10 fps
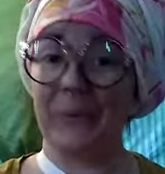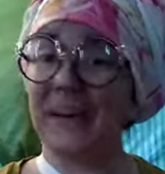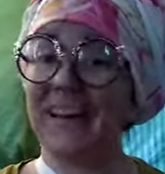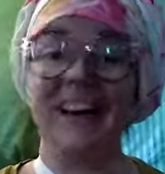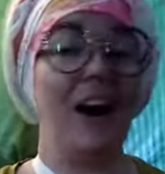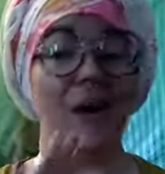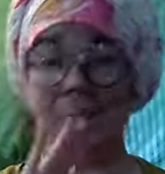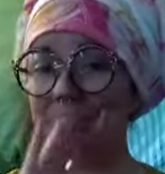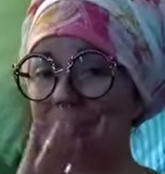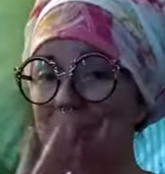We're gonna.
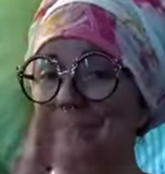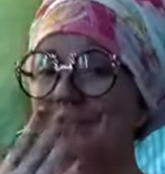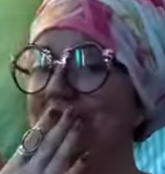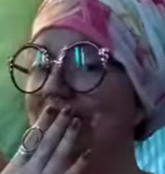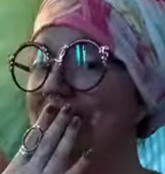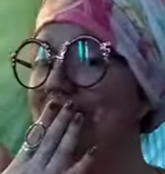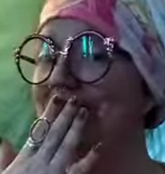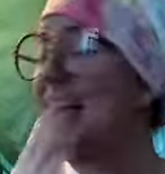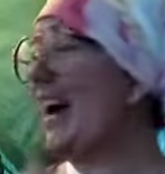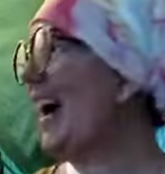What's a
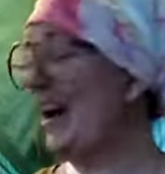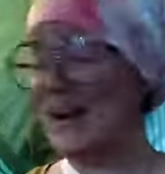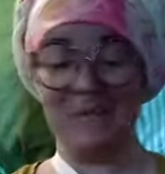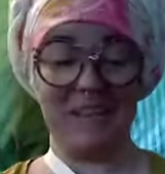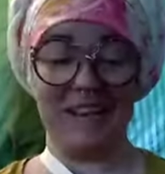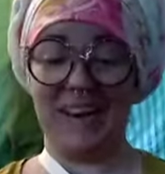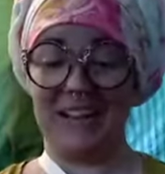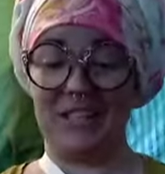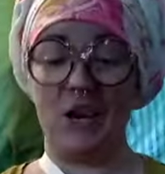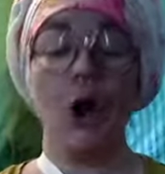surprise seed? Oh my
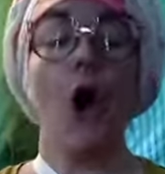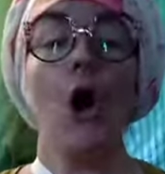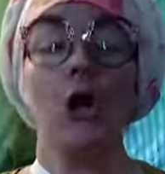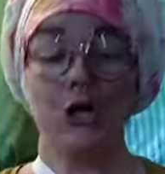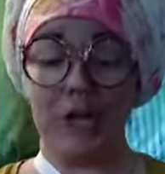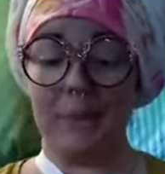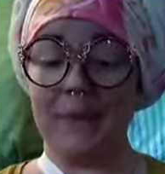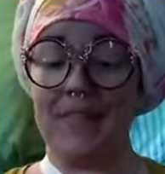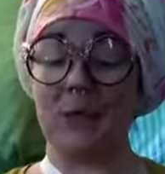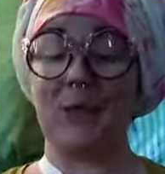gosh,
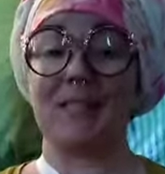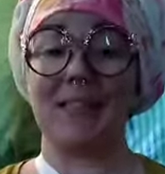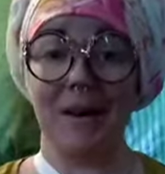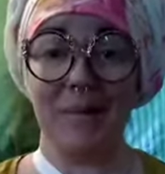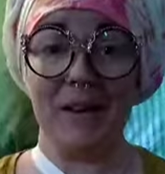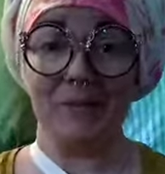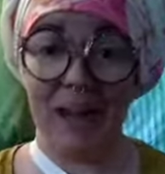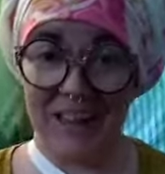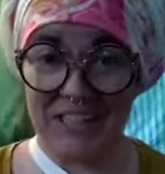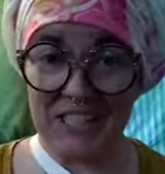Japanese wasabi
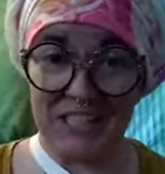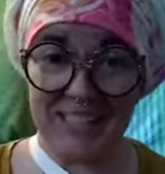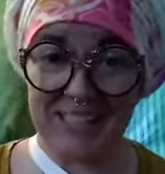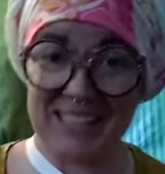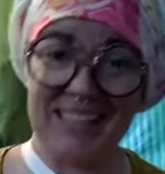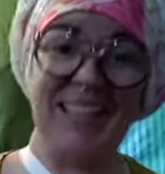radishes.